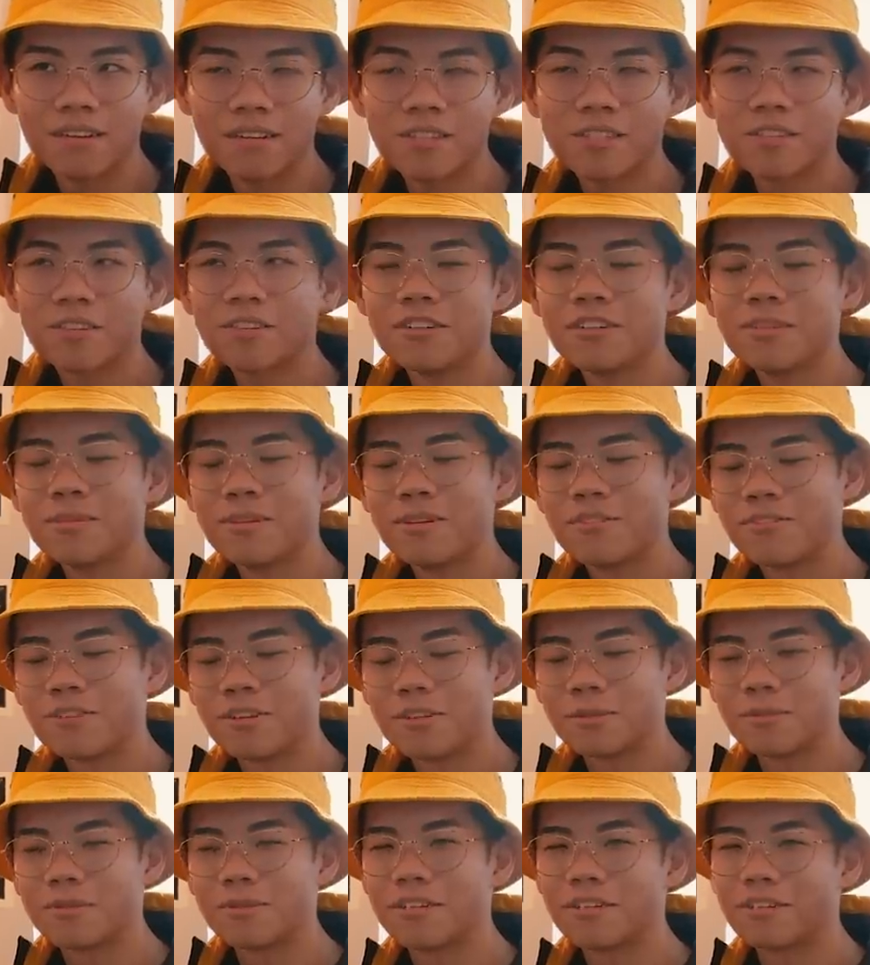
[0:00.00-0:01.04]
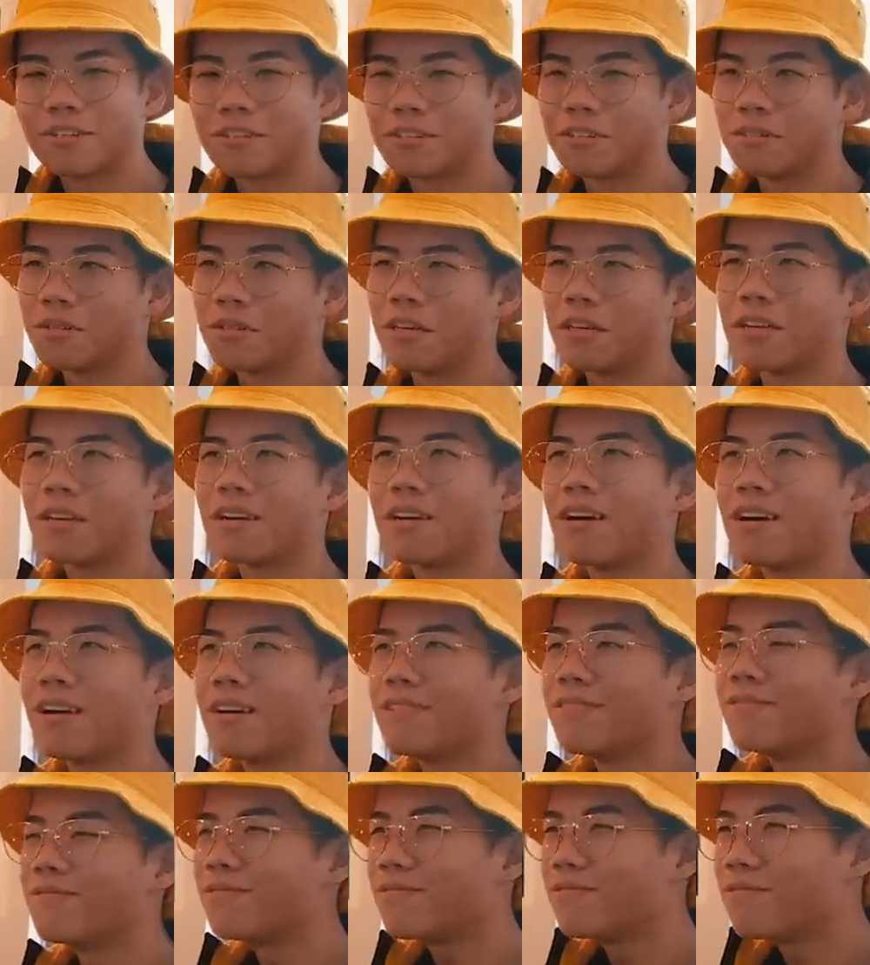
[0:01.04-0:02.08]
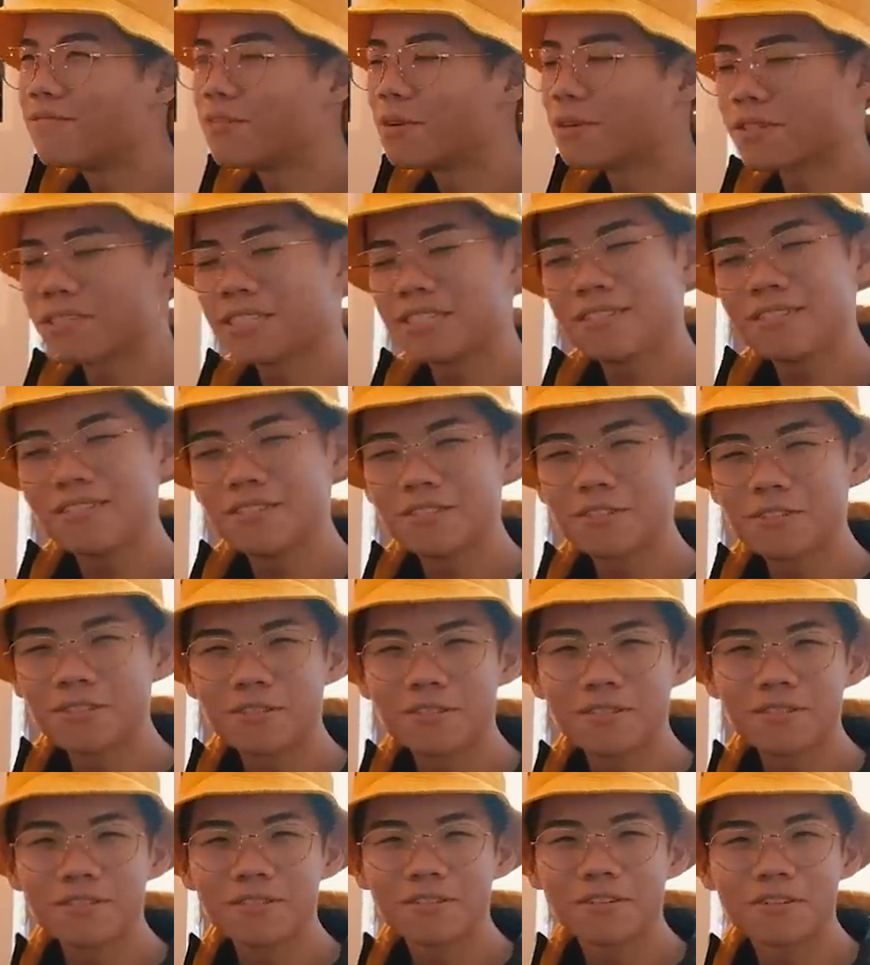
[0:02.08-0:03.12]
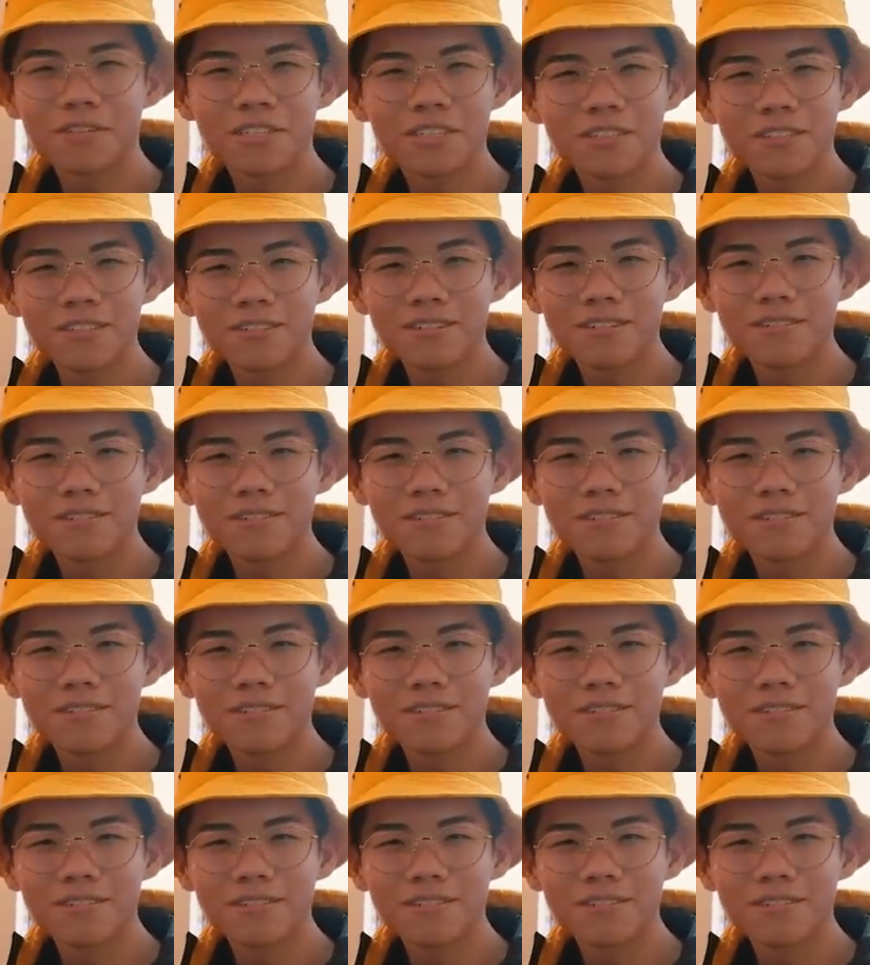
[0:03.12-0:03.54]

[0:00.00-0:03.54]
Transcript: I started in my freshman year, so like 14 years old, 13.